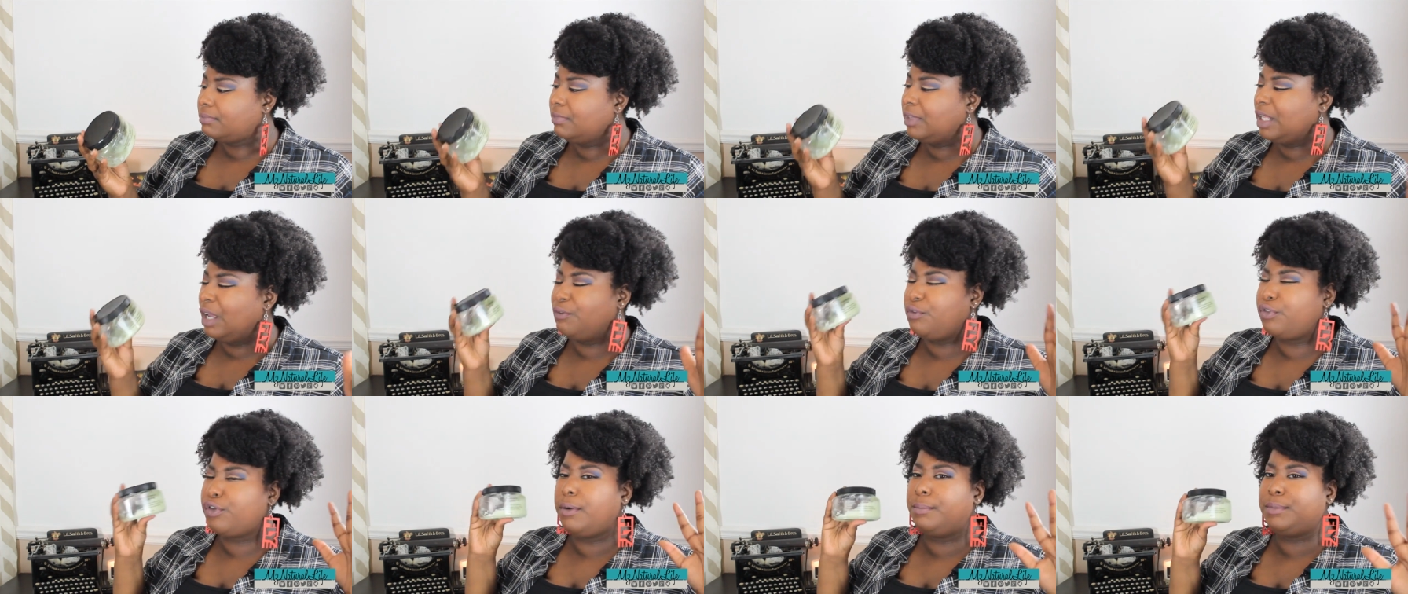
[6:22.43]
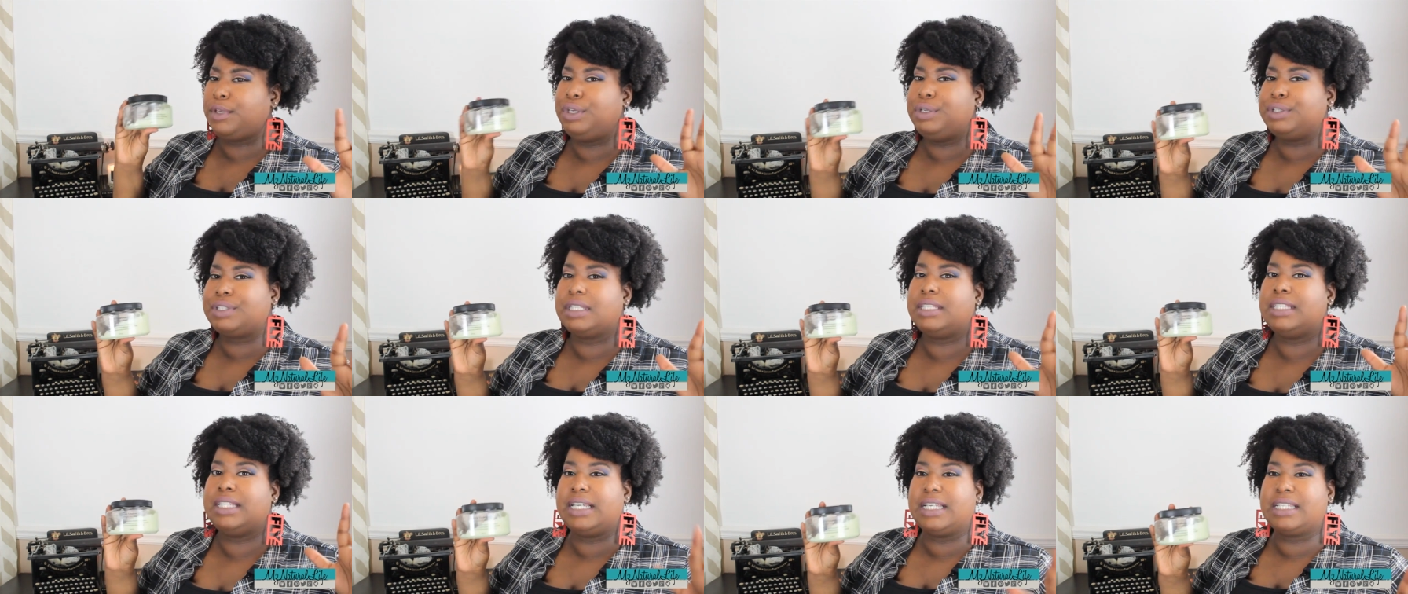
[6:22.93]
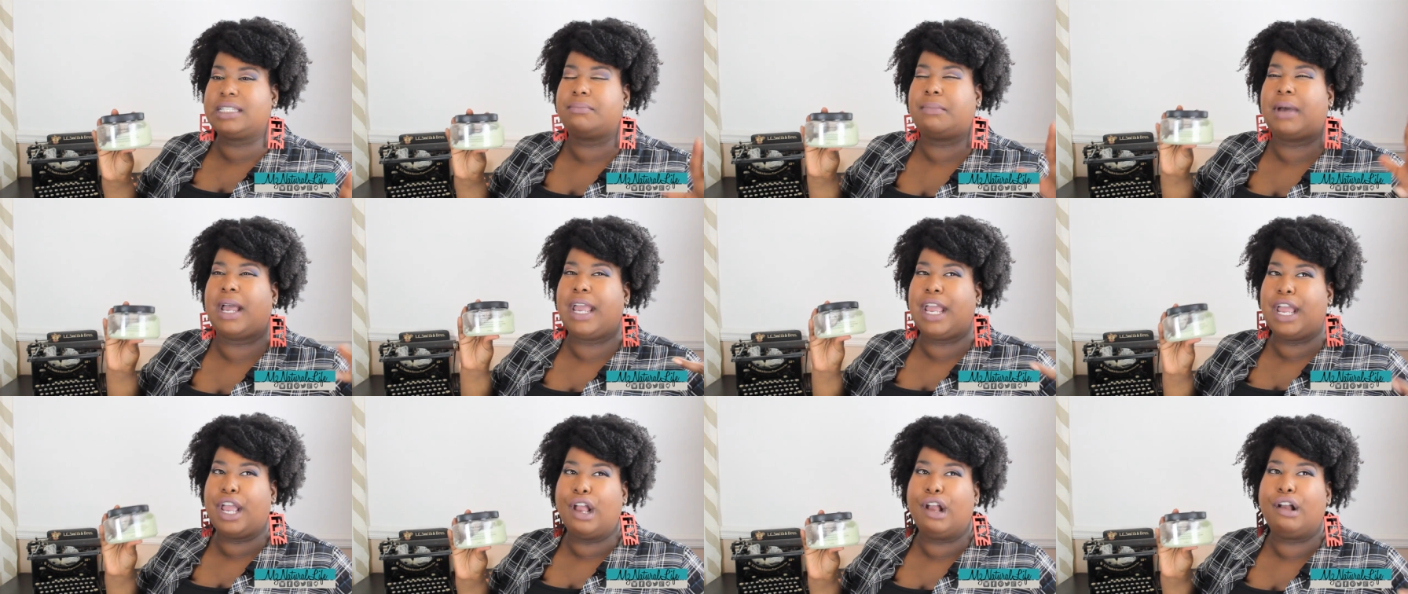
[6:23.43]
from using this my
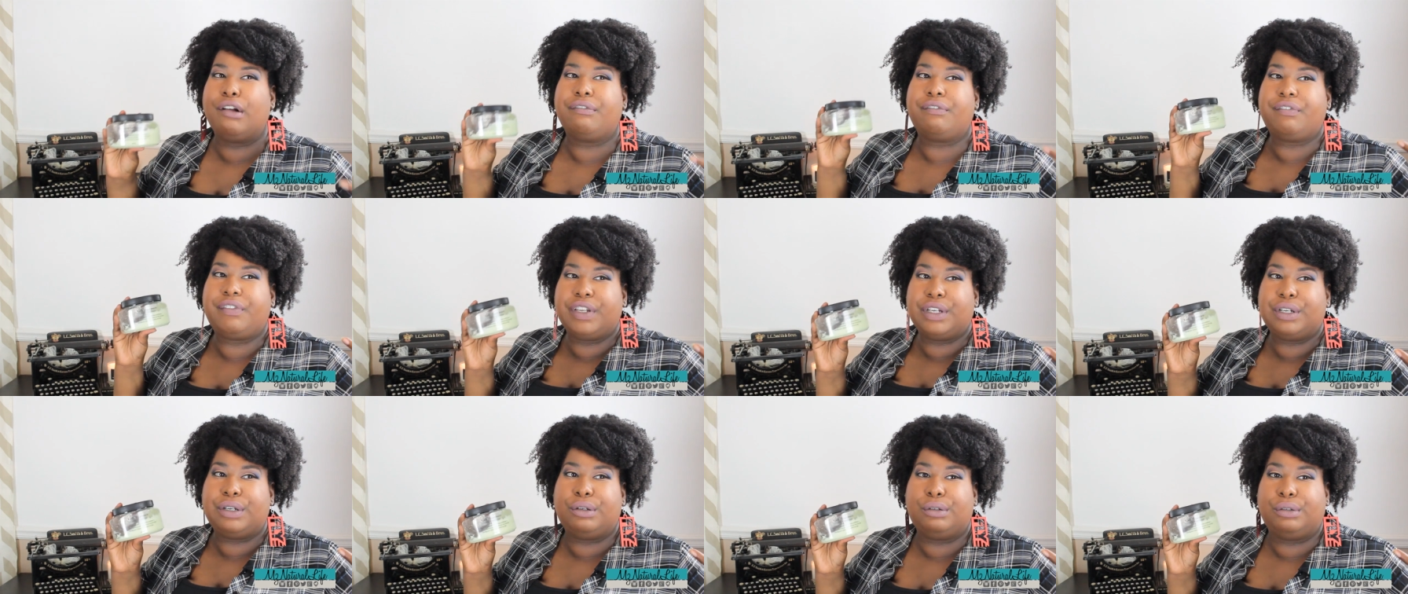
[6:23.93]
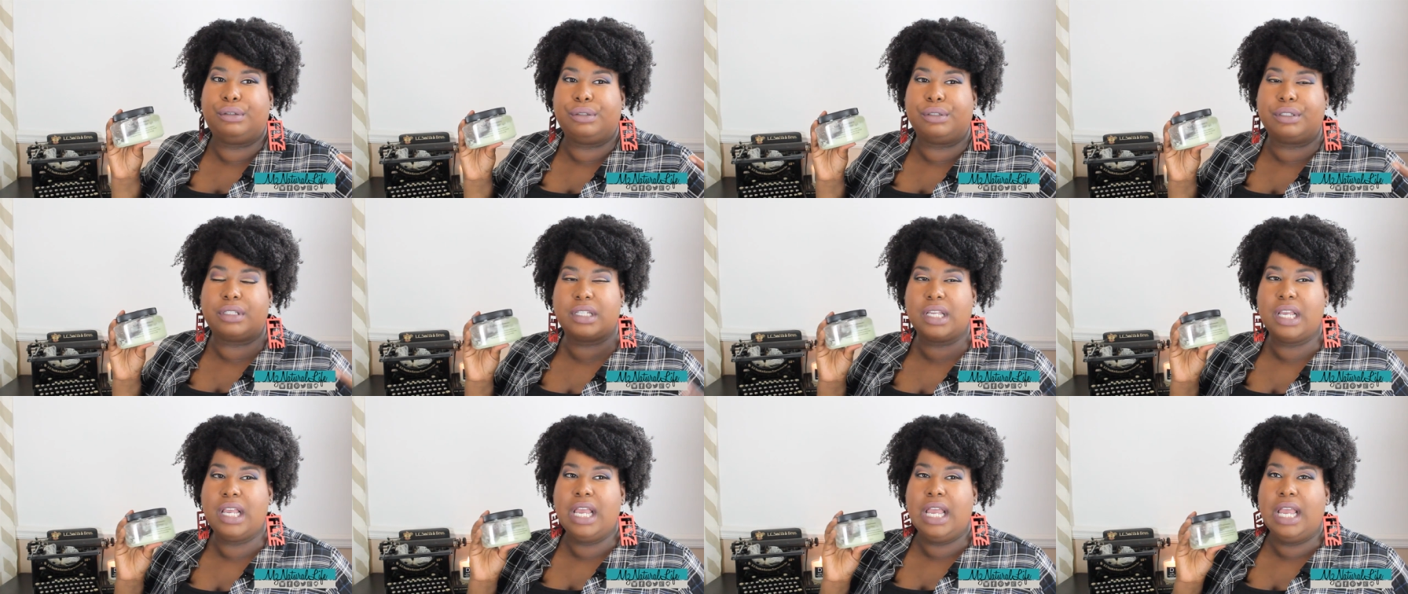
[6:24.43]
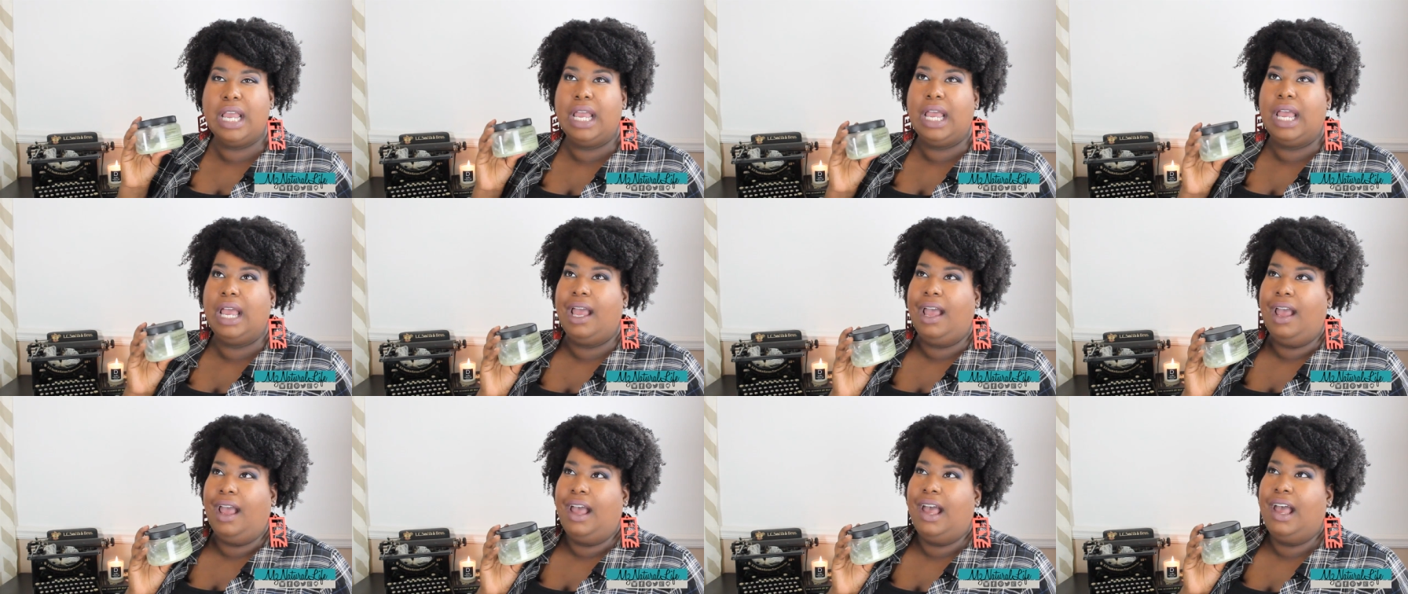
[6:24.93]
hair feels
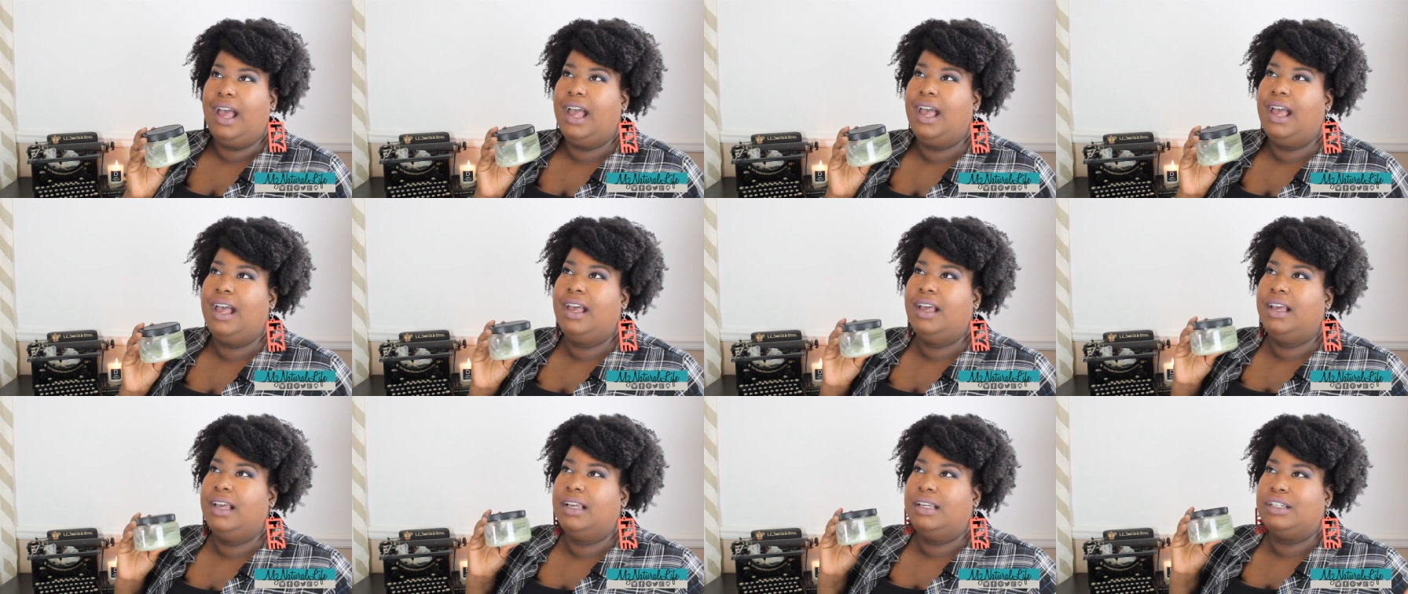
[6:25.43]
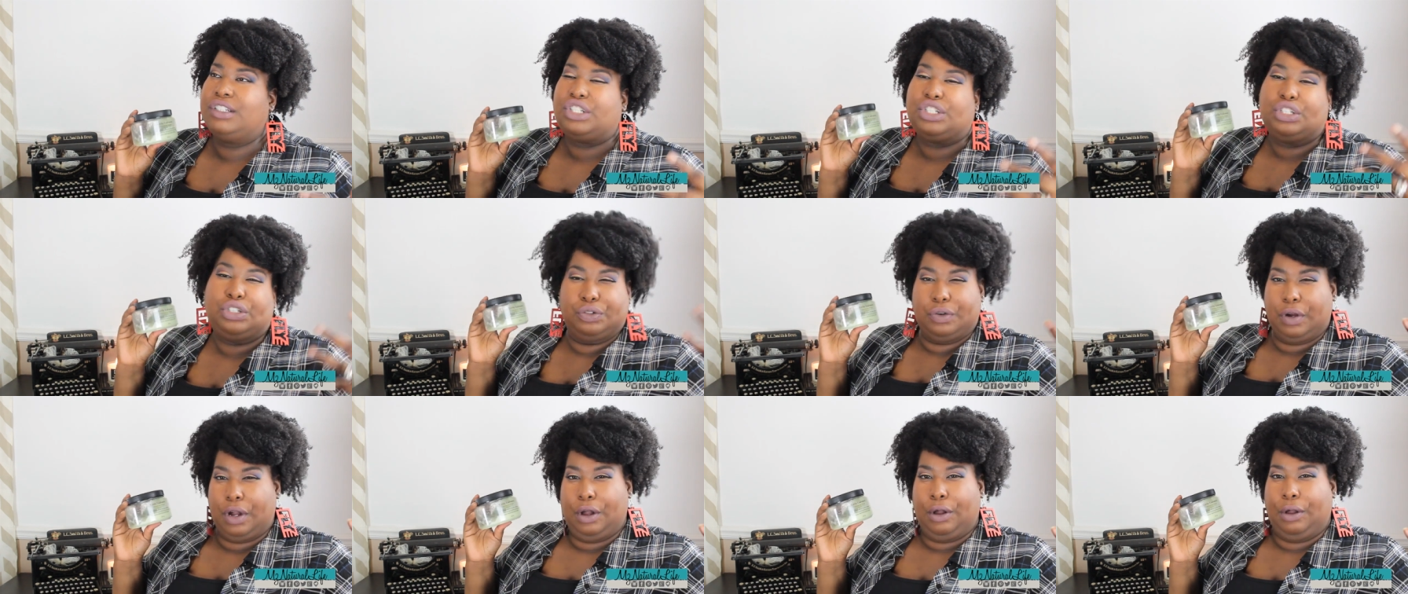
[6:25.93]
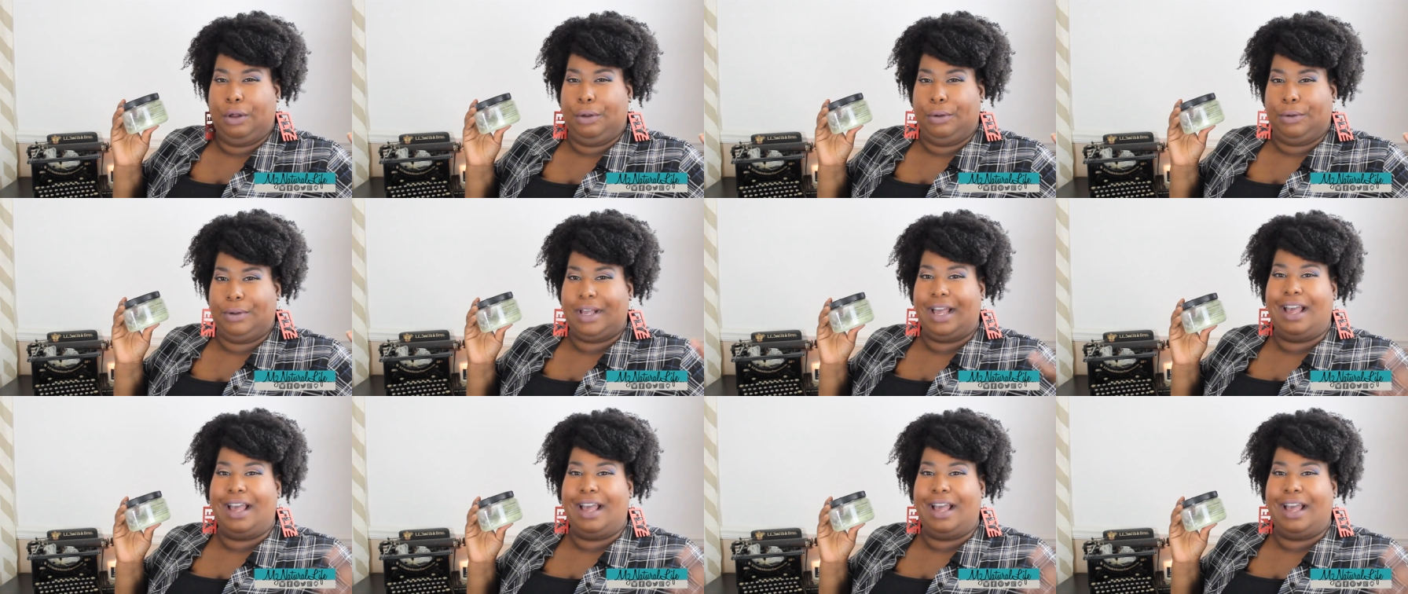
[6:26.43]
strong